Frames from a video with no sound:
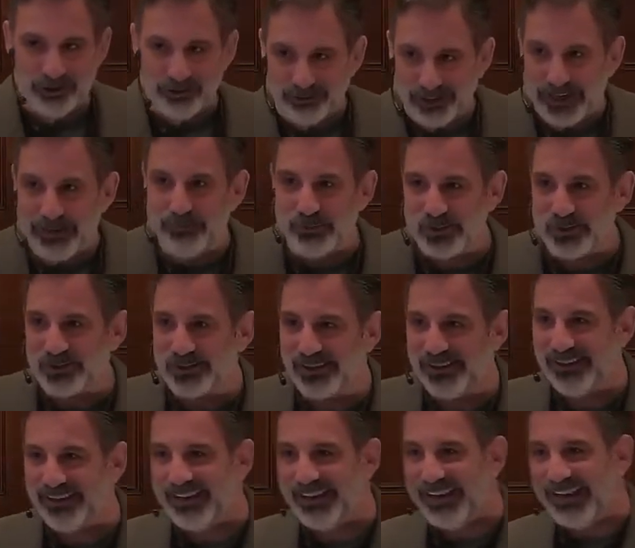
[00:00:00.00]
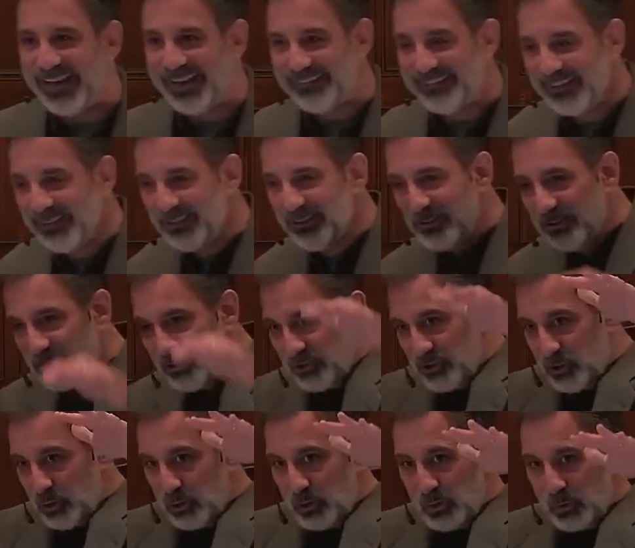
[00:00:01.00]
the grapes and then the
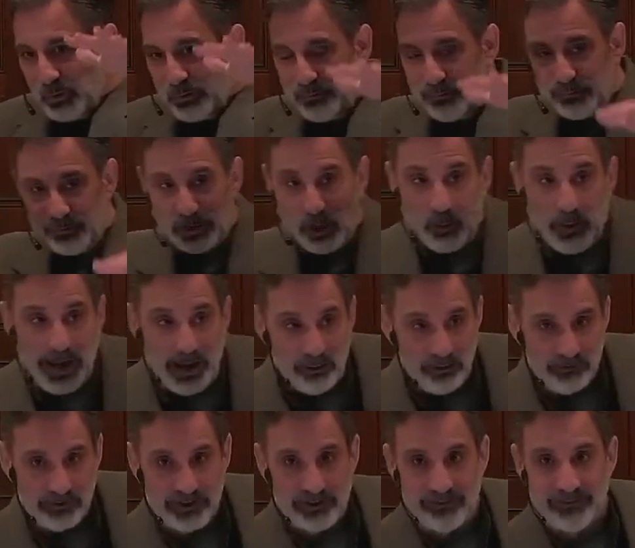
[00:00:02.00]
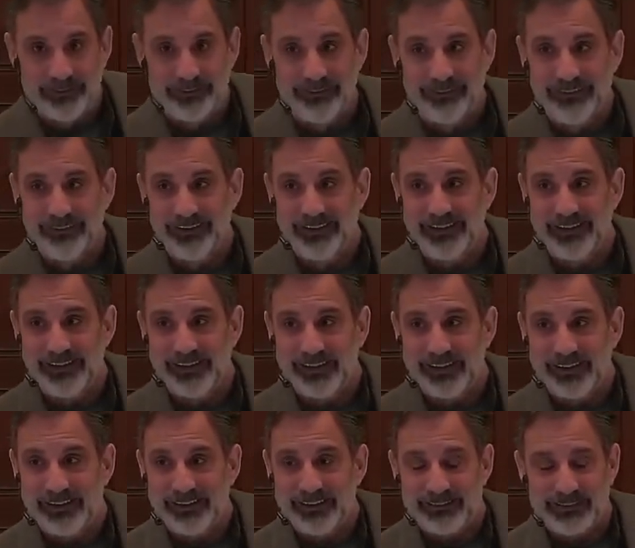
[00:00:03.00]
juice would flow out of it.
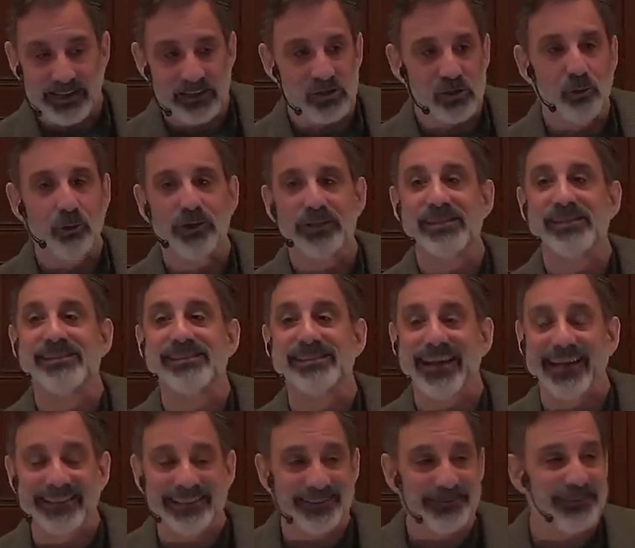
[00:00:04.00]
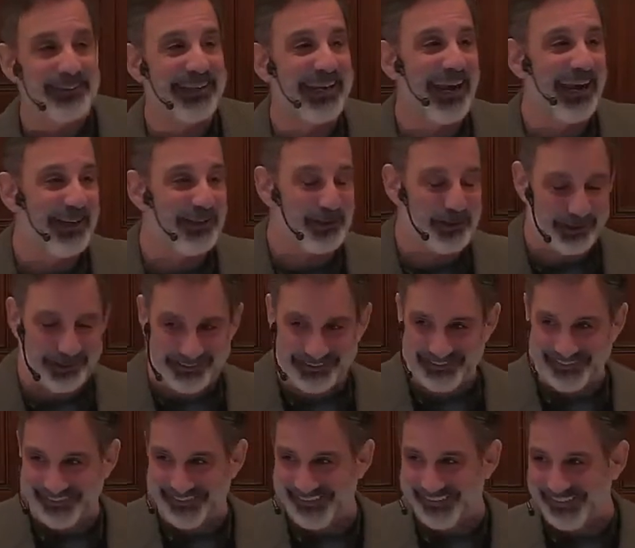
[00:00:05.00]
That's called sanctification.
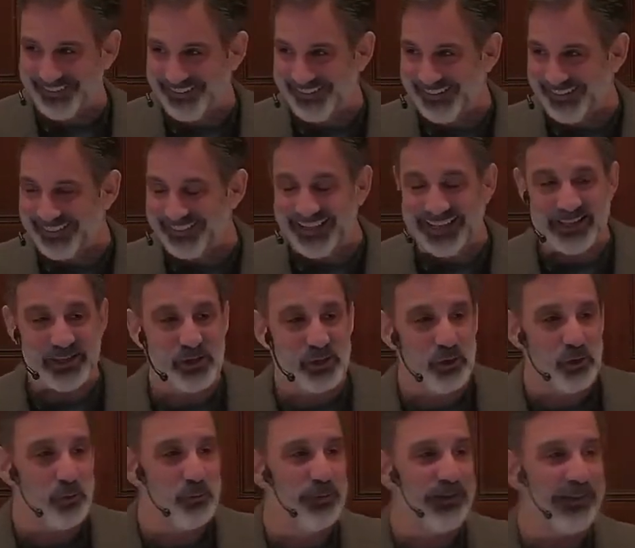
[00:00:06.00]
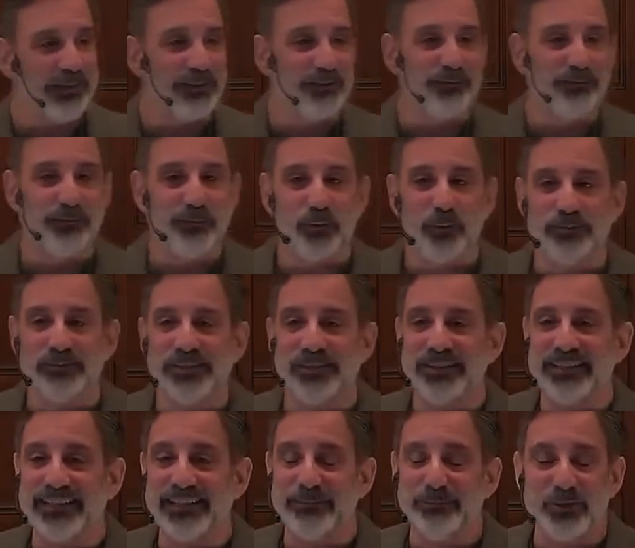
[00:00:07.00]
That's you being conformed to
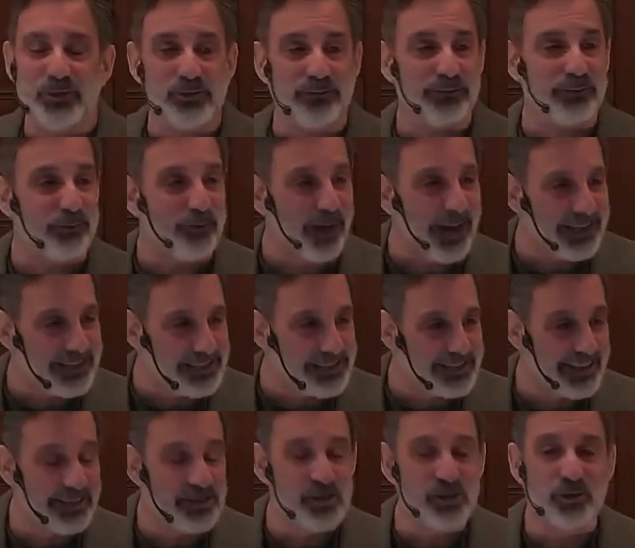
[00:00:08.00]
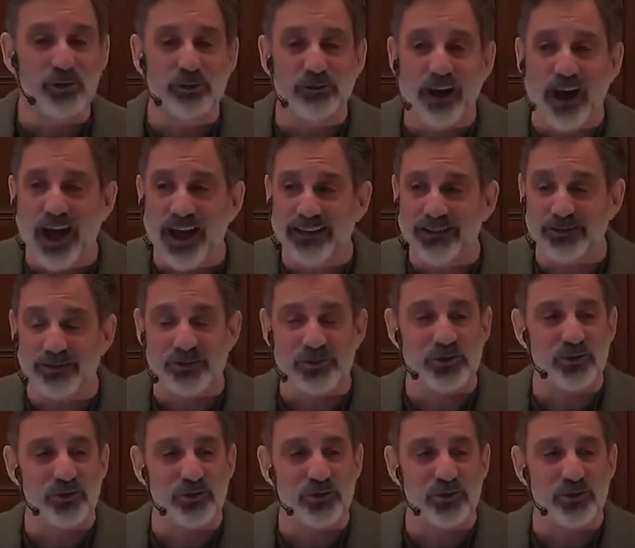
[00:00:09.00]
the image of Christ. That's trials,